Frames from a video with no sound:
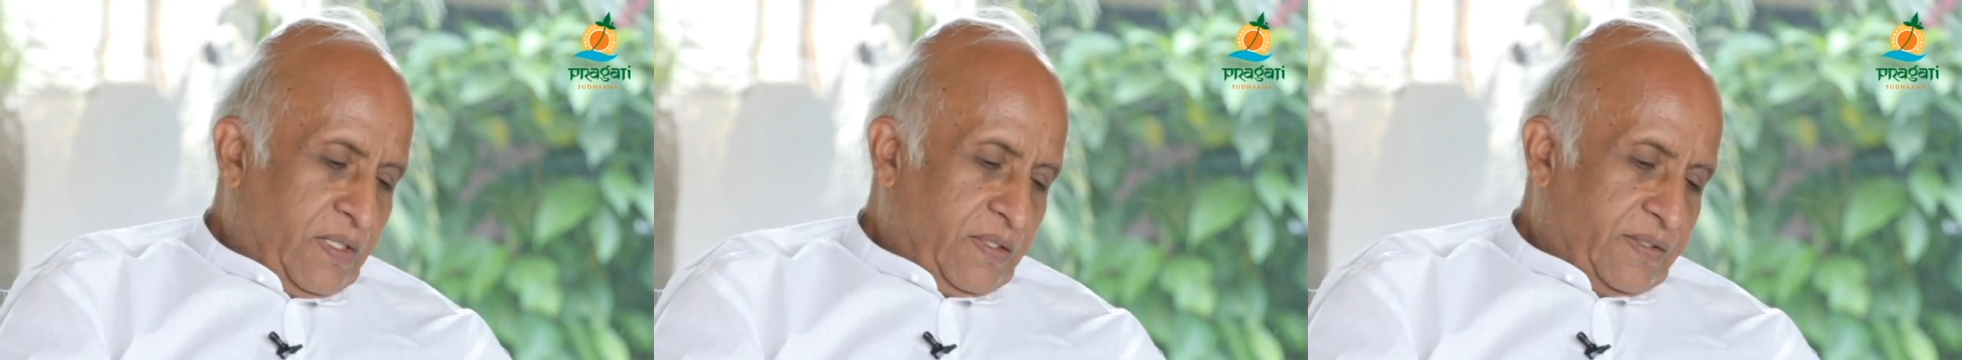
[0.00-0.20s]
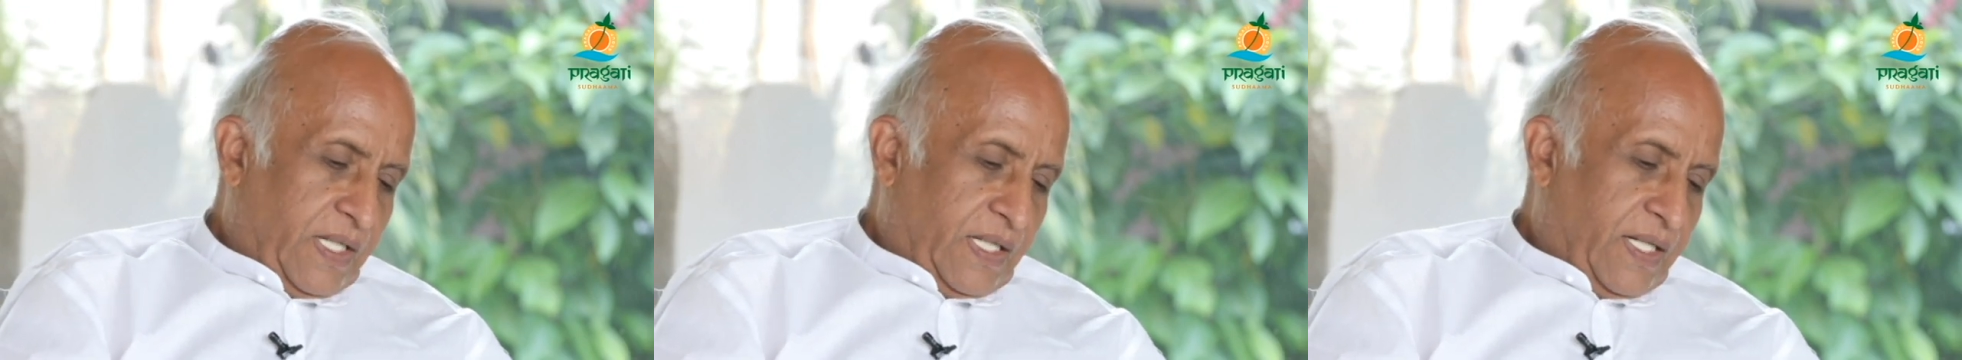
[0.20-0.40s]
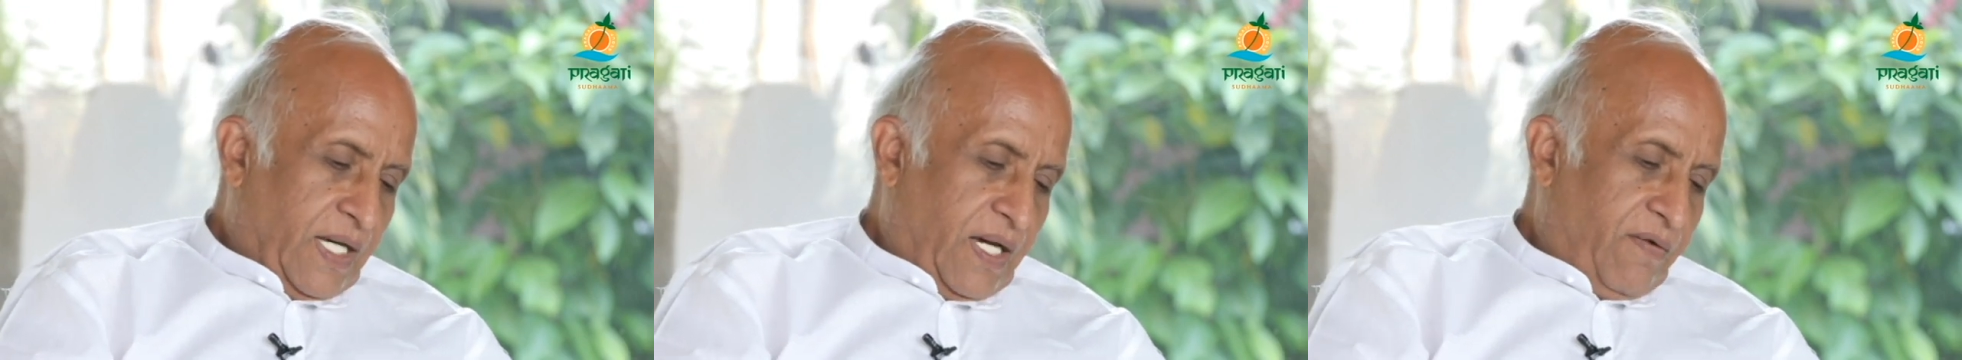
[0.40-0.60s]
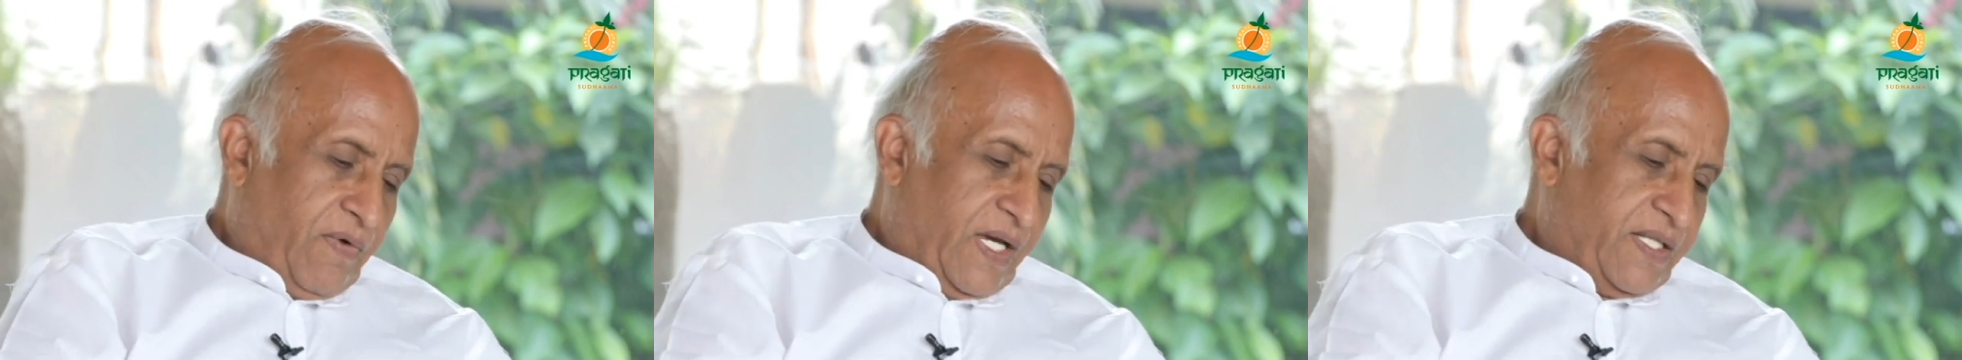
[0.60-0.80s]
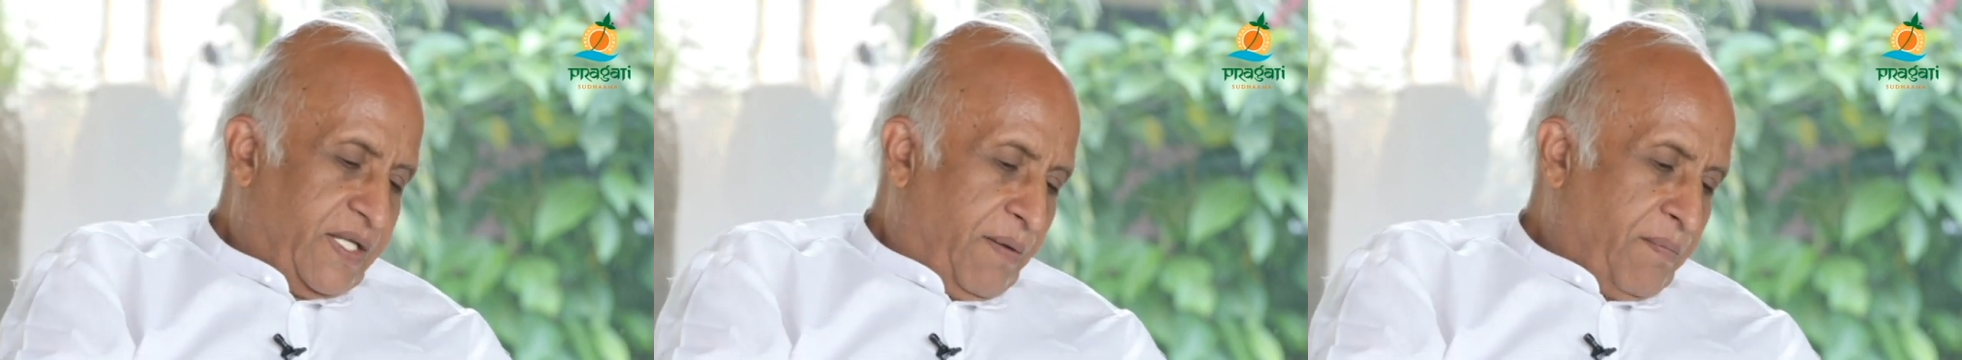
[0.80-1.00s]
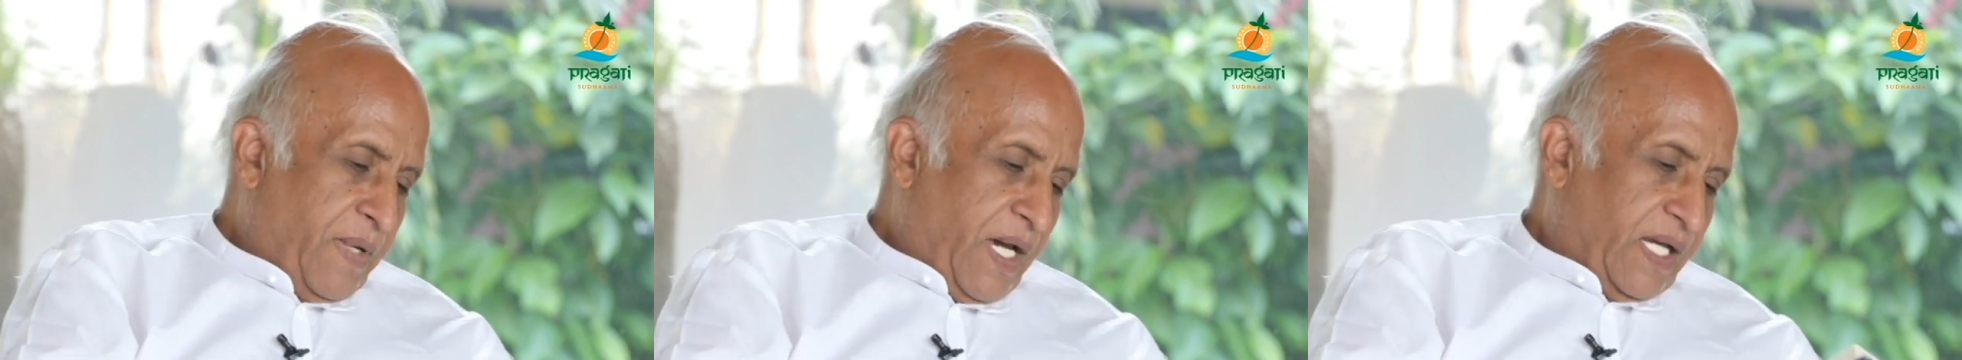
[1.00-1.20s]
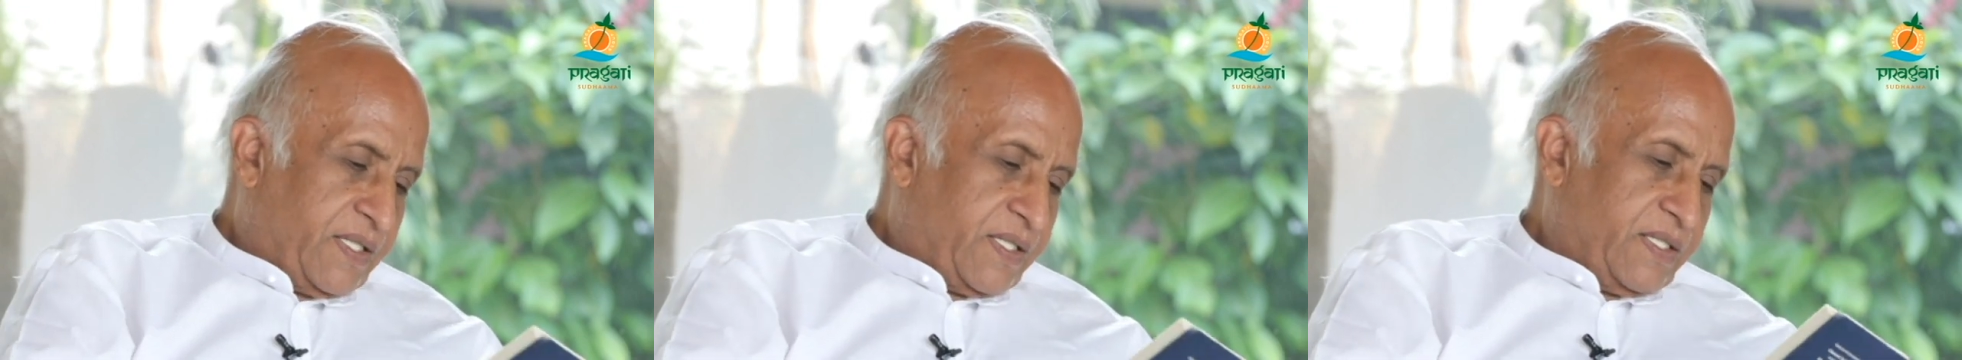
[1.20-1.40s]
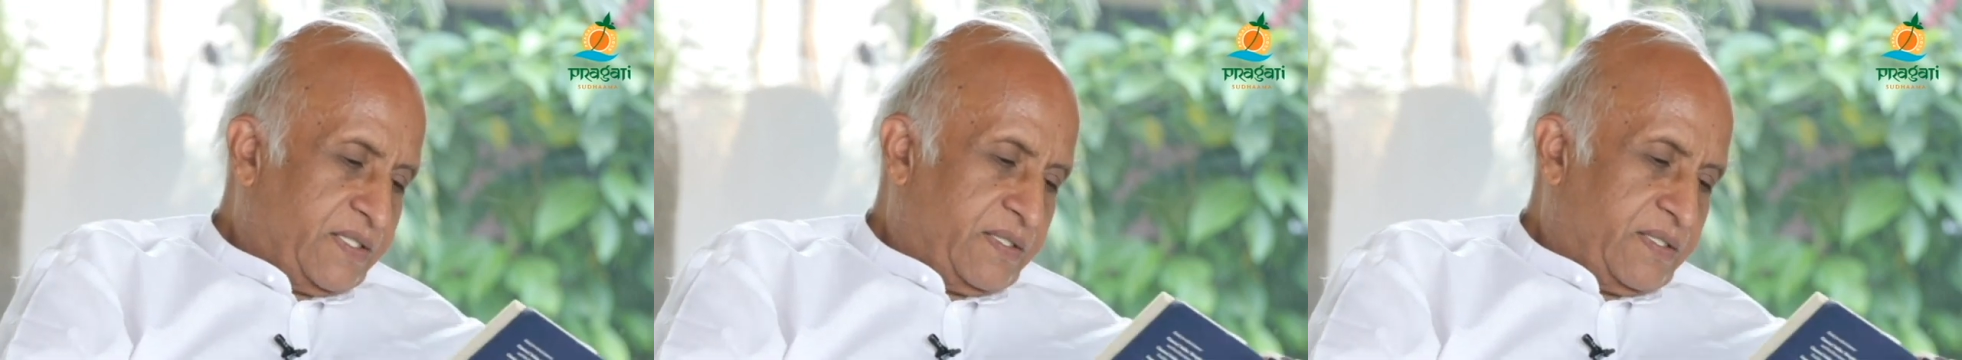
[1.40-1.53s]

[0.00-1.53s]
Tadha vaidharmyat.